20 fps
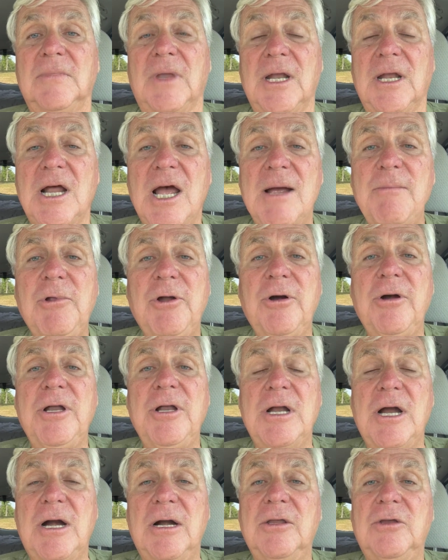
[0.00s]
And I'm
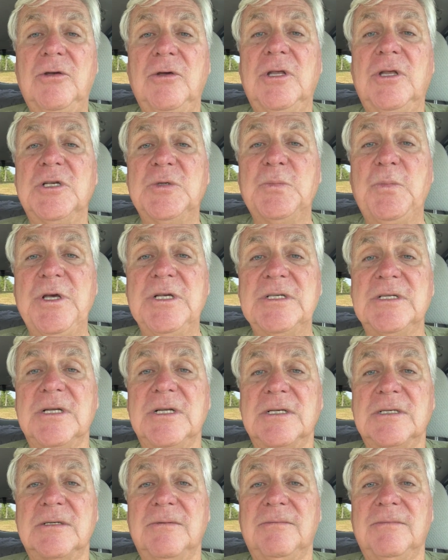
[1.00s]
learning how to do this
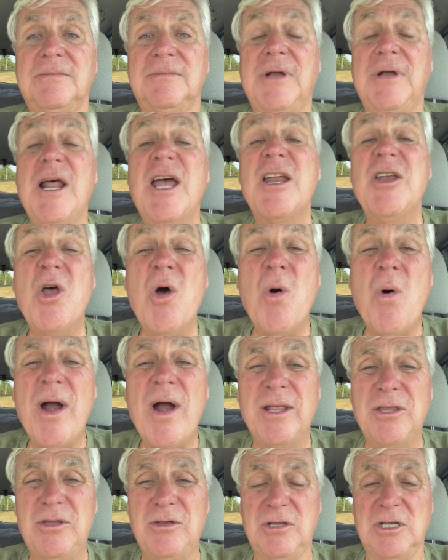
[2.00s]
business. And I know
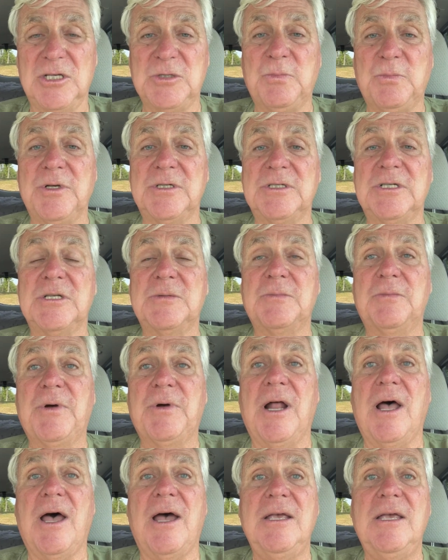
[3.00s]
how to do this business,
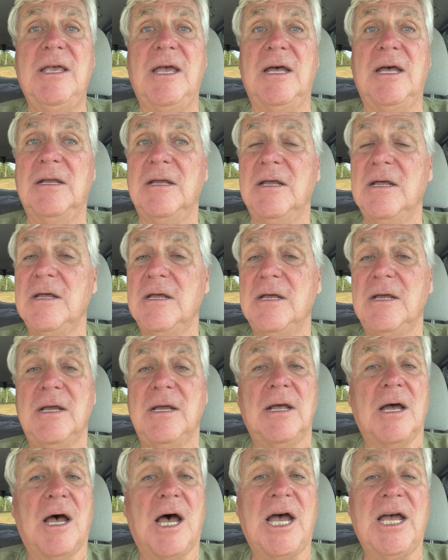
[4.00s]
but I get,
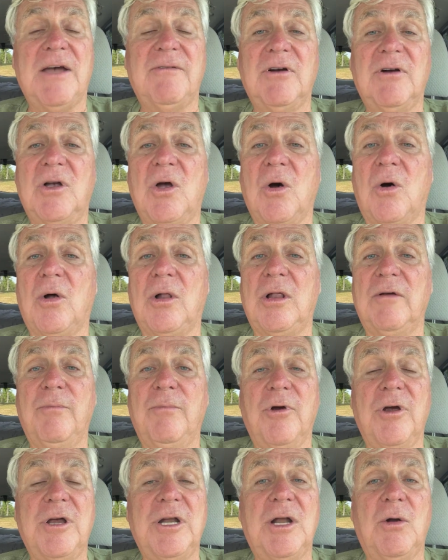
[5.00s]
I have a goal of
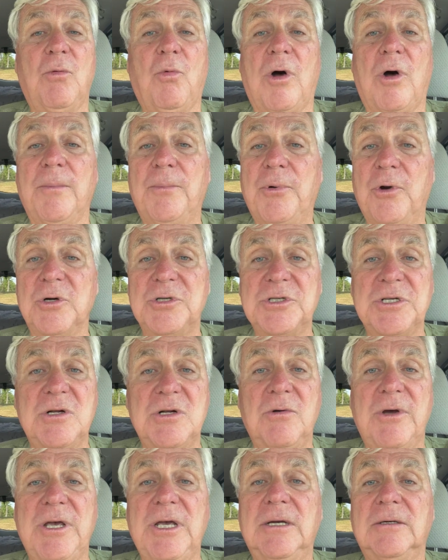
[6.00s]
bringing in one person
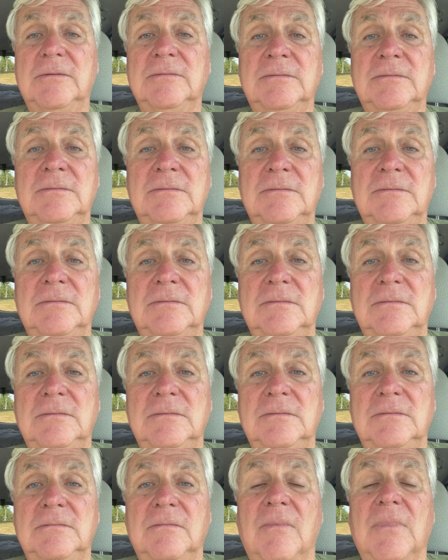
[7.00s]
a week.
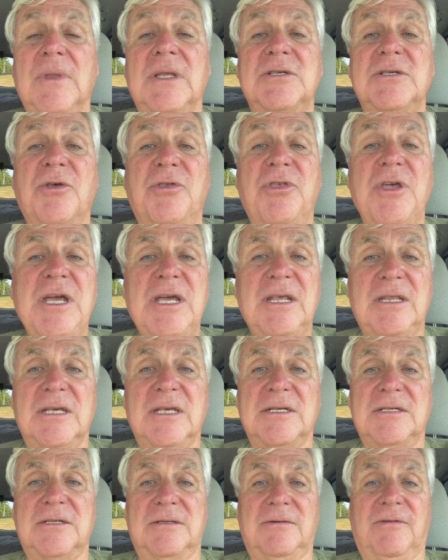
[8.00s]
So think of
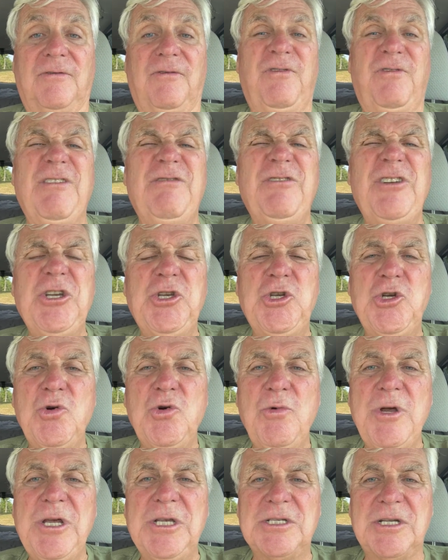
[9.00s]
this 52
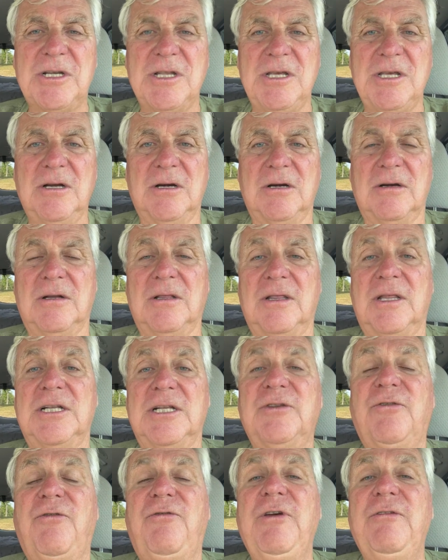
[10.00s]
weeks in a year.
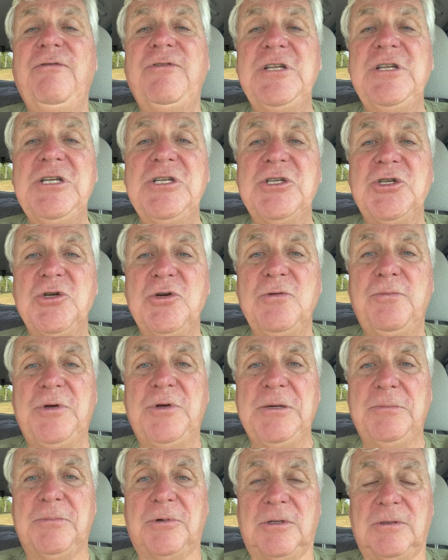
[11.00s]
That's 52
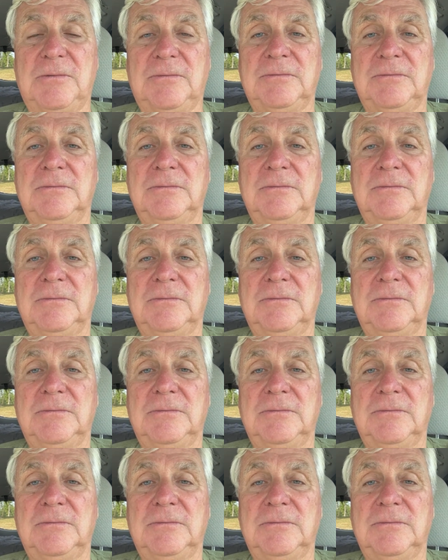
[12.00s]
people.